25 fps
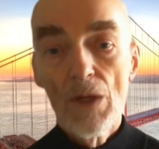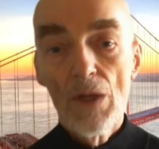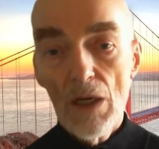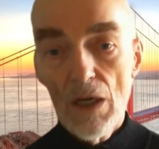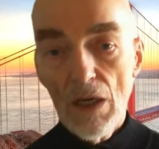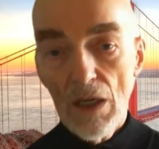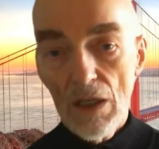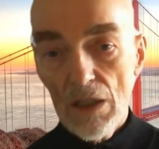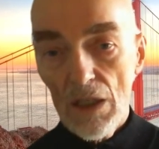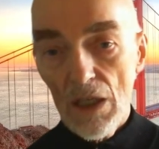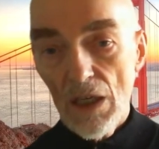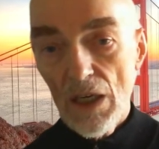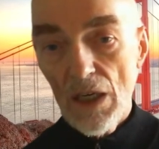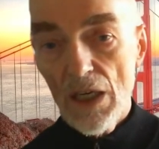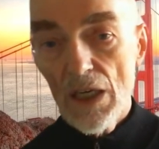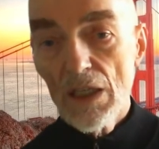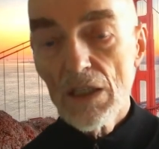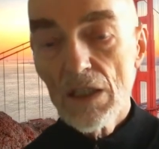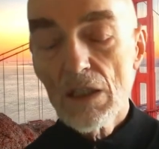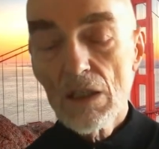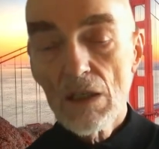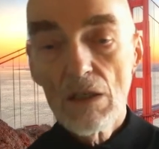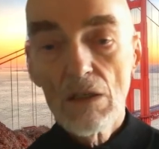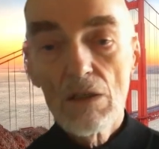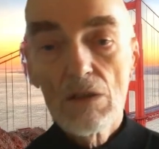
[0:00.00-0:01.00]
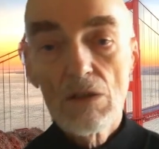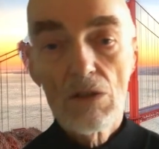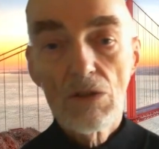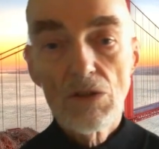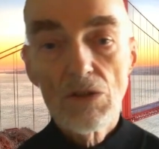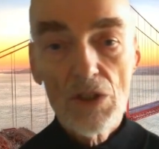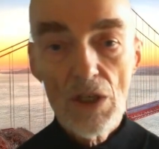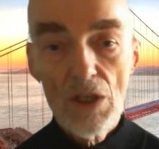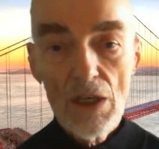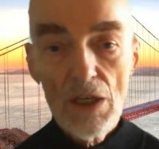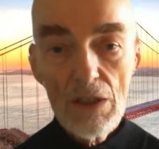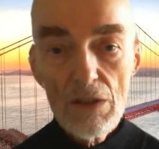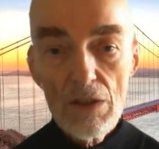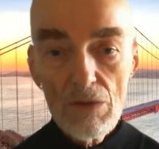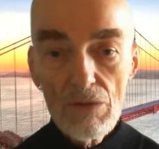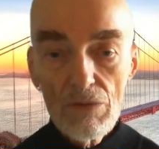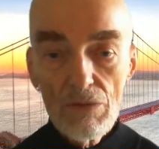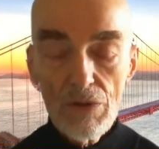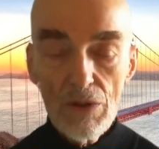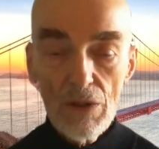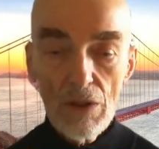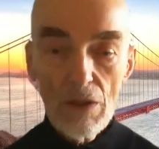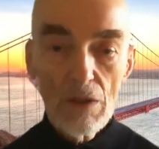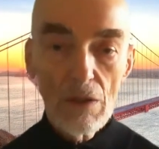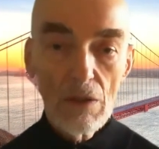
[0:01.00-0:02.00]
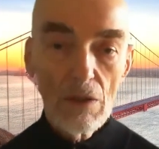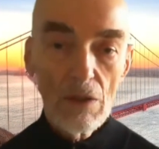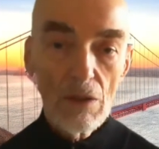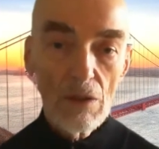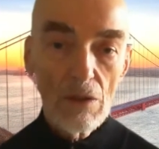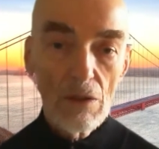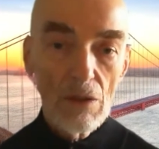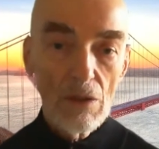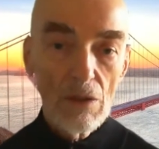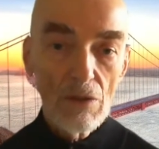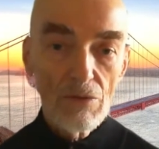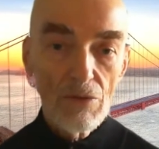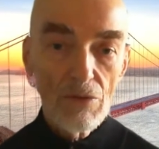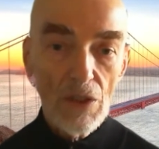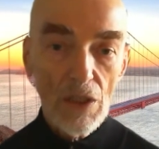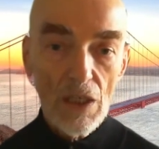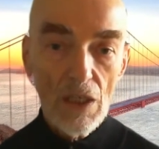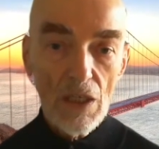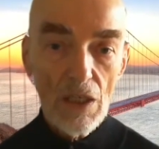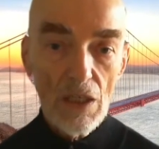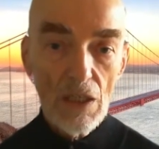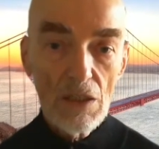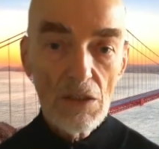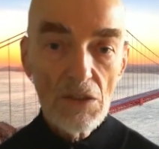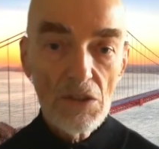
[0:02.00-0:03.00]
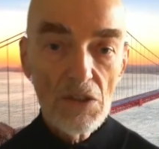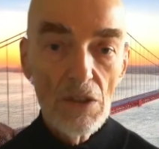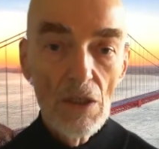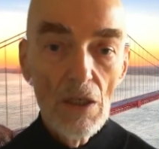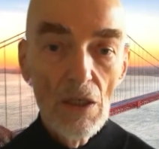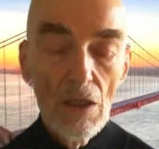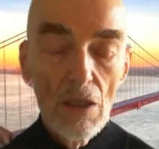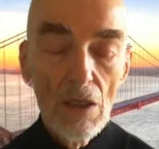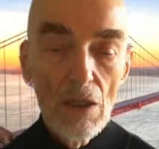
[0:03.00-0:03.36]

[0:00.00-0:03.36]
Al-Qaeda side of the case,